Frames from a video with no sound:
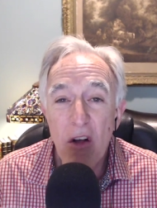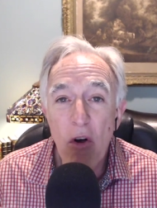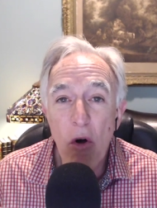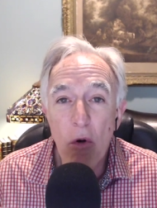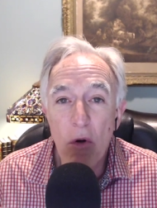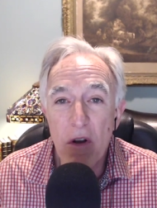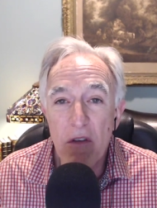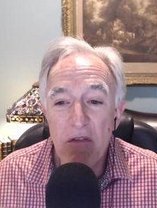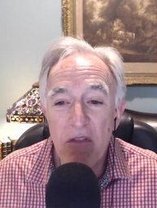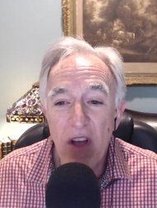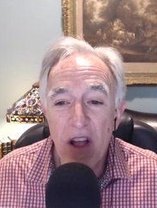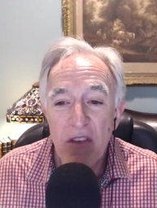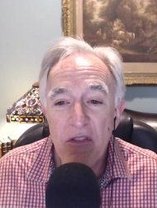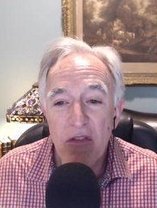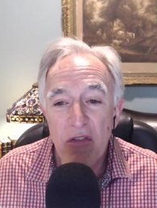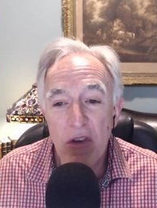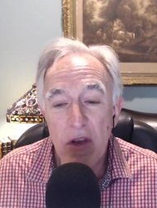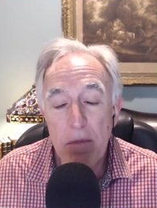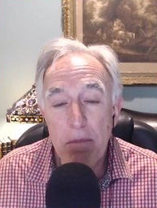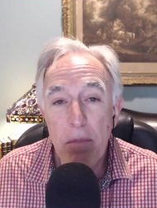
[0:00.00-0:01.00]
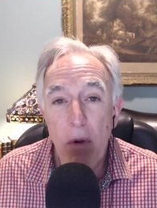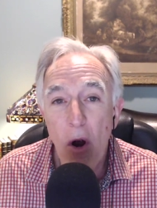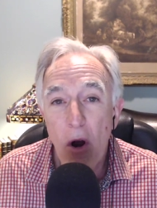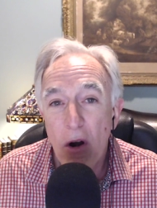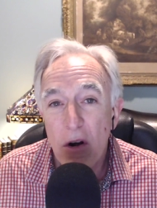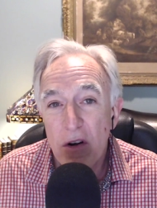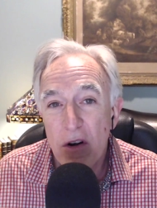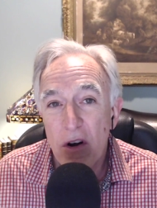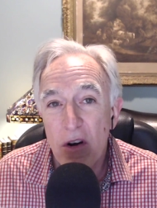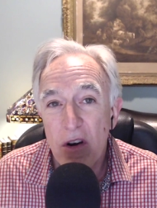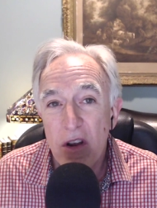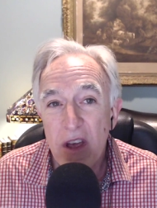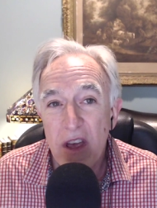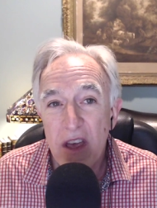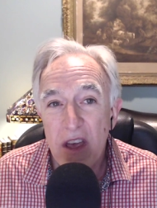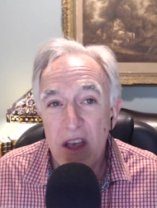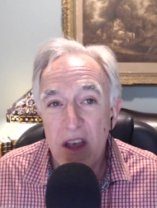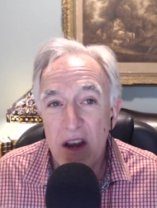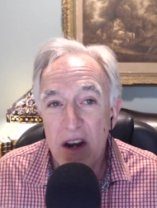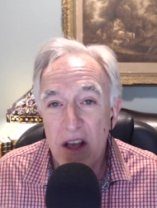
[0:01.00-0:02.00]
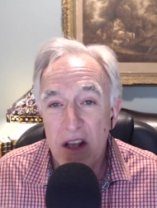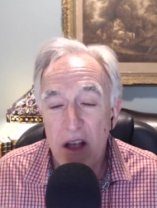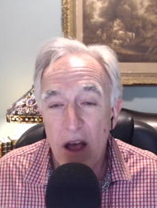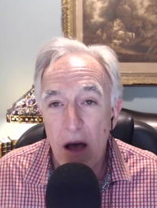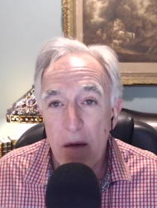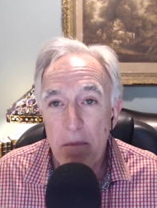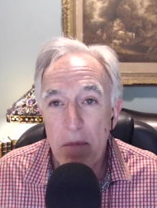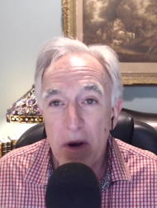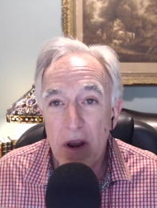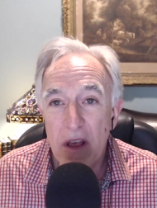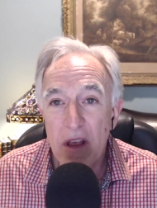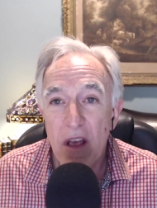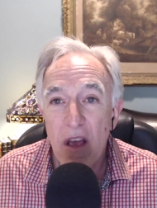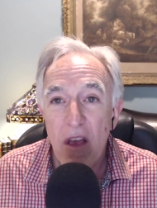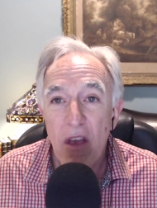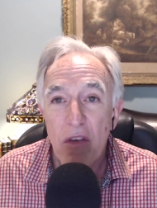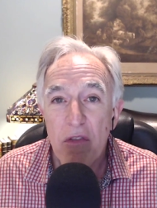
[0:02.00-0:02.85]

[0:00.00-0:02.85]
or eventually partner in a company.